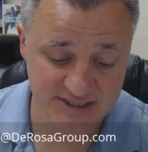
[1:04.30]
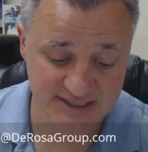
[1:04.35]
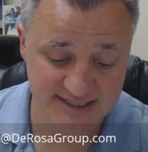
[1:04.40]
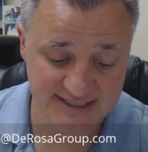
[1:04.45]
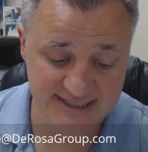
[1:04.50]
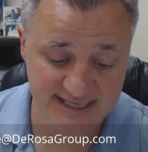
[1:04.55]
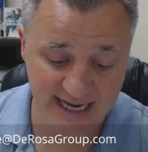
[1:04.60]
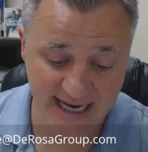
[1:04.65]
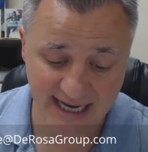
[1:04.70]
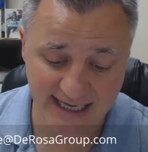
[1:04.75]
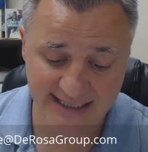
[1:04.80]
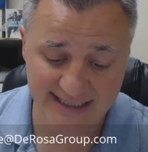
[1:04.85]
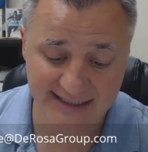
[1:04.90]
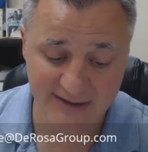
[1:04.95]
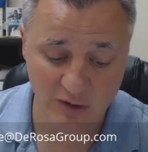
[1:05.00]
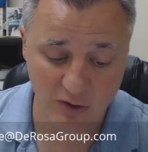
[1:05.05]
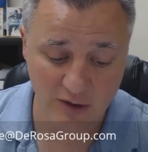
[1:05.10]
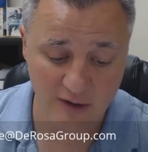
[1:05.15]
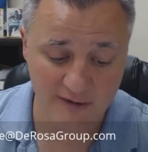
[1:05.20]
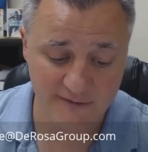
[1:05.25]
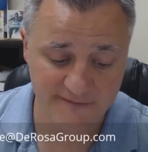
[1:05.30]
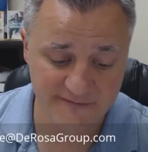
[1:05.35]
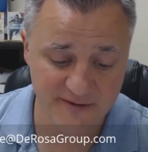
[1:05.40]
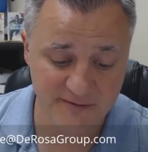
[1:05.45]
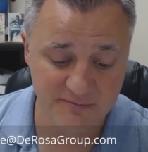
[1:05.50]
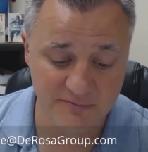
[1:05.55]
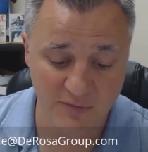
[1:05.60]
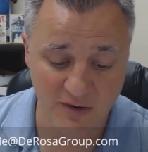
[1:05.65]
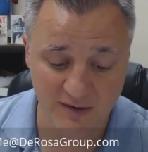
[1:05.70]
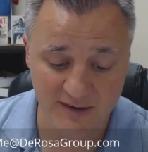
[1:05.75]
she's got an off the
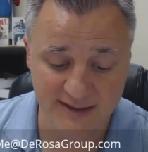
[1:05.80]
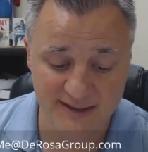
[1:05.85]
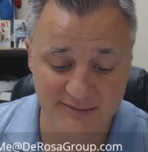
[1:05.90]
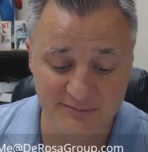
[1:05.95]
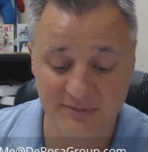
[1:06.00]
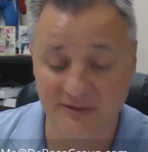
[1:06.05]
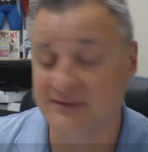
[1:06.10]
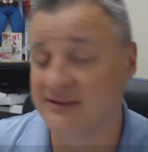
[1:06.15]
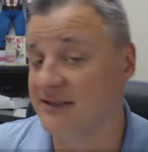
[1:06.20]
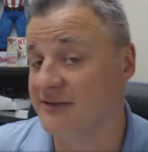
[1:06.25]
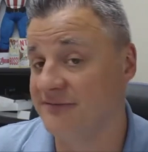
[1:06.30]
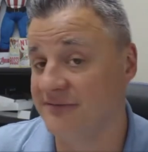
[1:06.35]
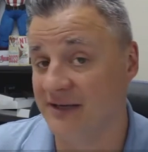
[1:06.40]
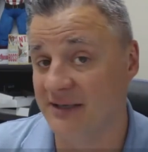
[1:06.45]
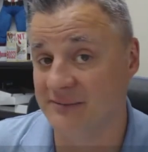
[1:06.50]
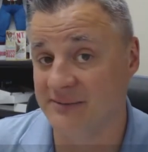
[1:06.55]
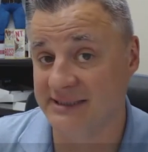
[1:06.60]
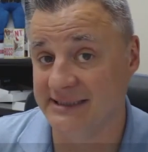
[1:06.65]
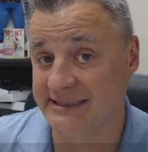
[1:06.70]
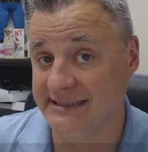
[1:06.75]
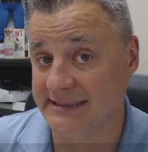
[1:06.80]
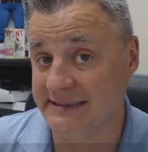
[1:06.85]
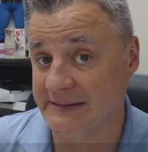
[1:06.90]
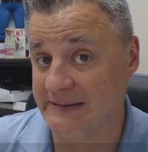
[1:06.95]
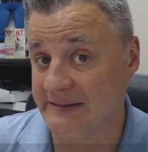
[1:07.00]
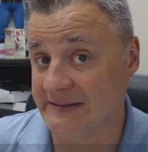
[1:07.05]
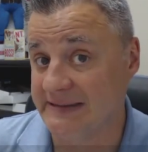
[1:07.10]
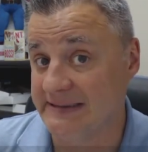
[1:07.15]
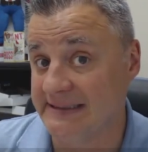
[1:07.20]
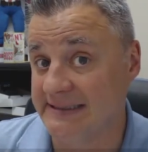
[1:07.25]
market multifamily
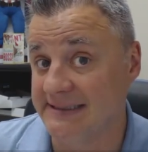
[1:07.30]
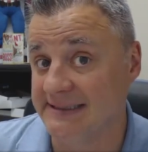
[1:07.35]
deal.